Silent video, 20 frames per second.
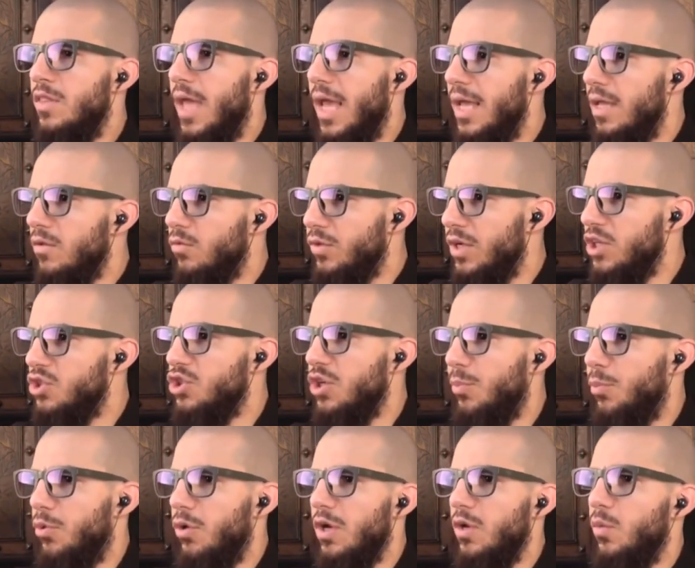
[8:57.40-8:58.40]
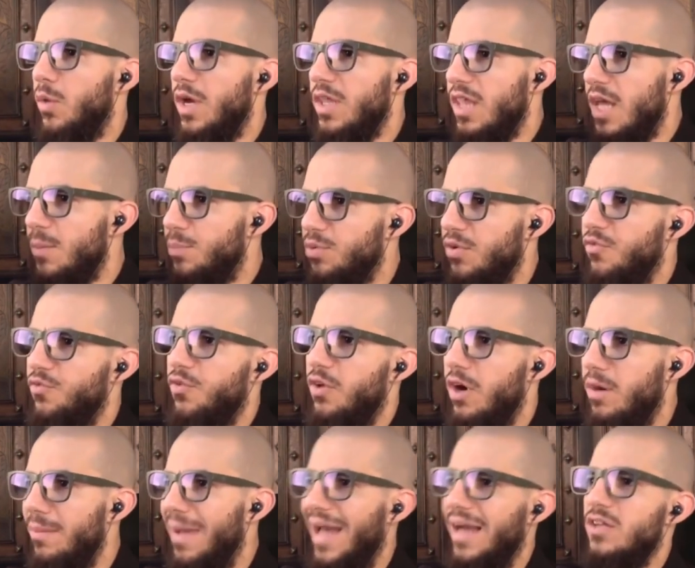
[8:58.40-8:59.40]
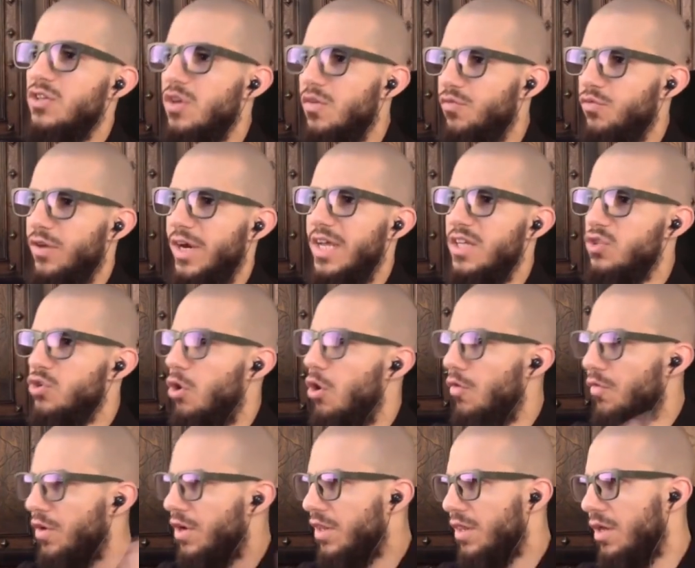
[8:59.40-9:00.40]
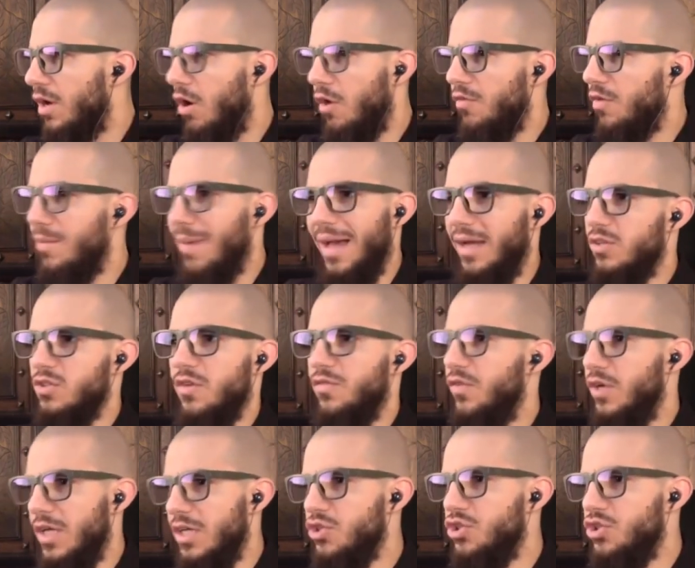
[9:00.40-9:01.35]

they reach the point where they prefer matters of race over, over matters of